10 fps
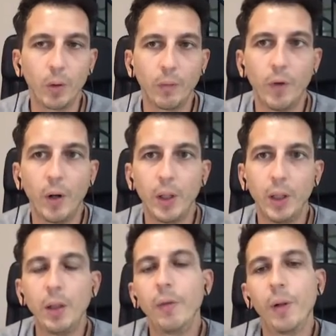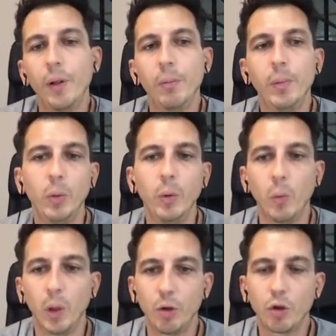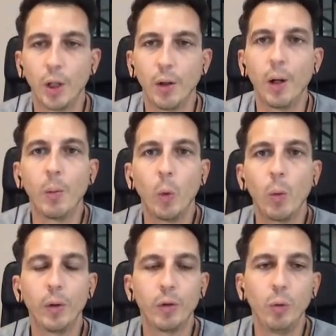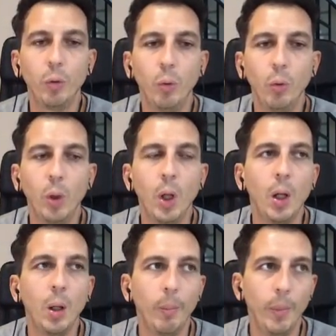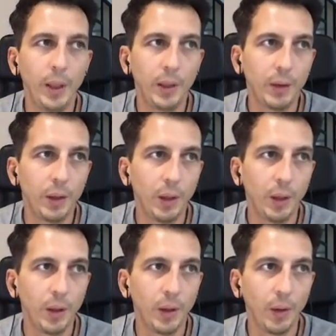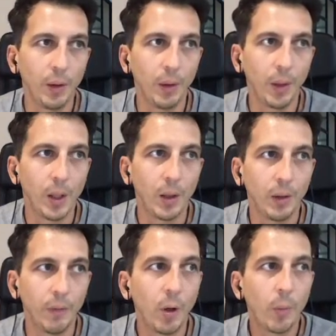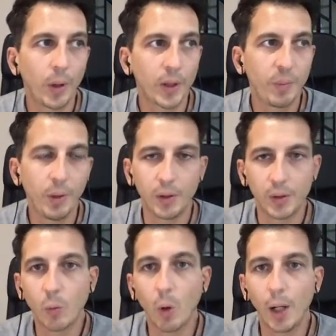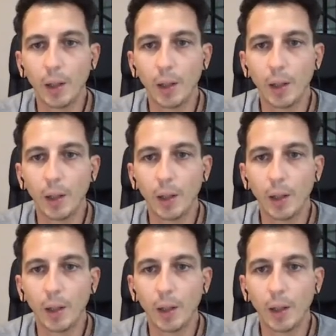very different between one each other, and we want to make the developer experience quite